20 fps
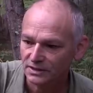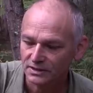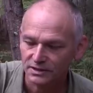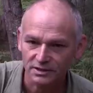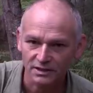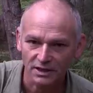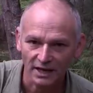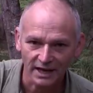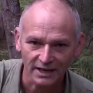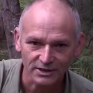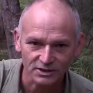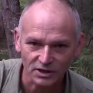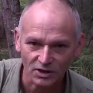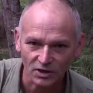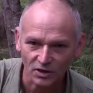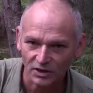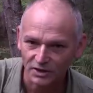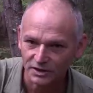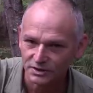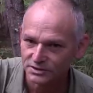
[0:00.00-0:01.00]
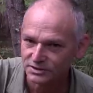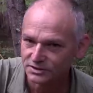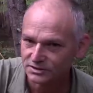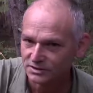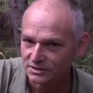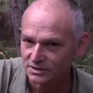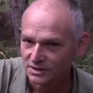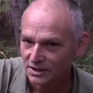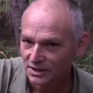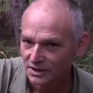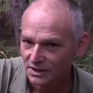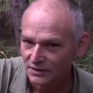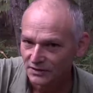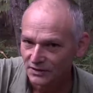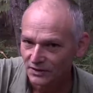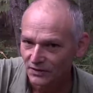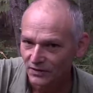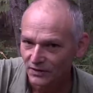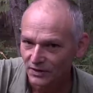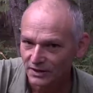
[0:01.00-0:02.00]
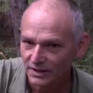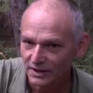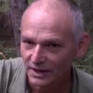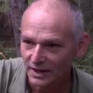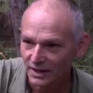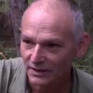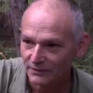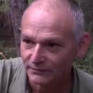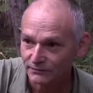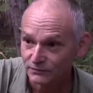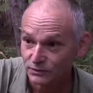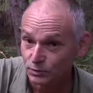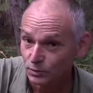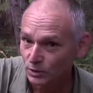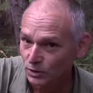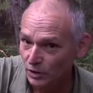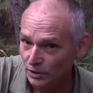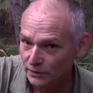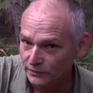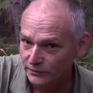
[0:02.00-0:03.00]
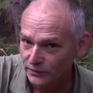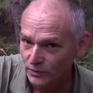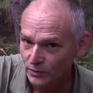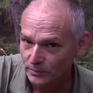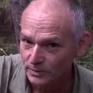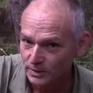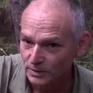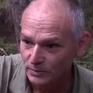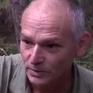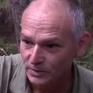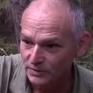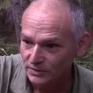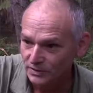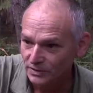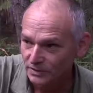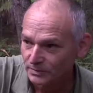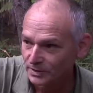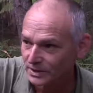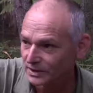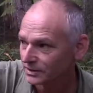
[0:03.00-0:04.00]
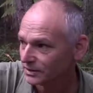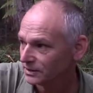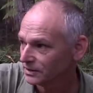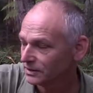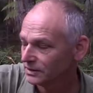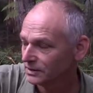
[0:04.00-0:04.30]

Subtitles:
little antechinus that I do a lot of filming with at the minute.